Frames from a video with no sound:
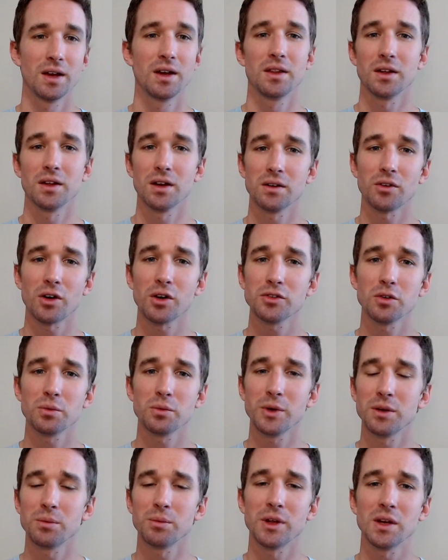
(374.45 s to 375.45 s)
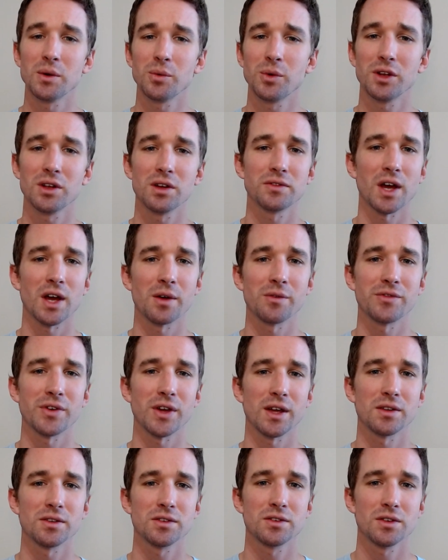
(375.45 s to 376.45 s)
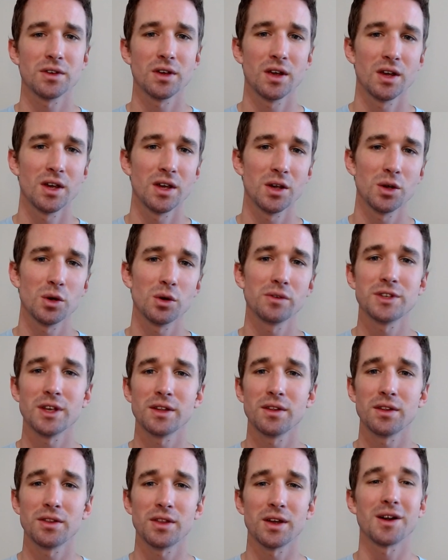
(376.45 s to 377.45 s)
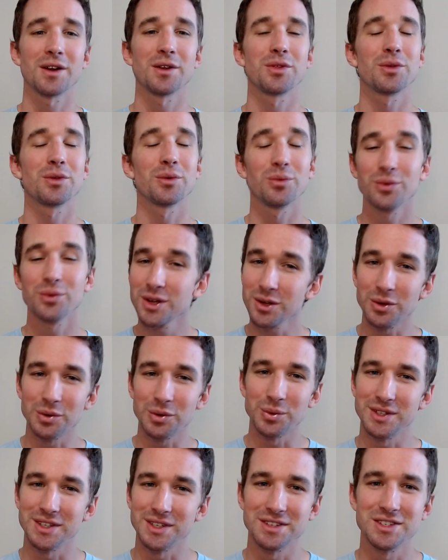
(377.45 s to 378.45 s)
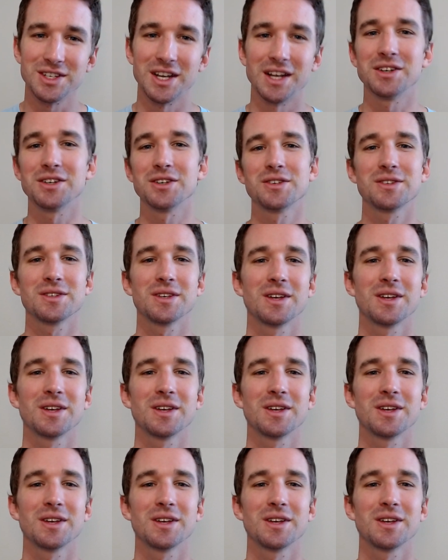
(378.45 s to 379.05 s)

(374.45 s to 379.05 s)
There have also been many Wheel of Time fans who have said that they are thrilled with these changes,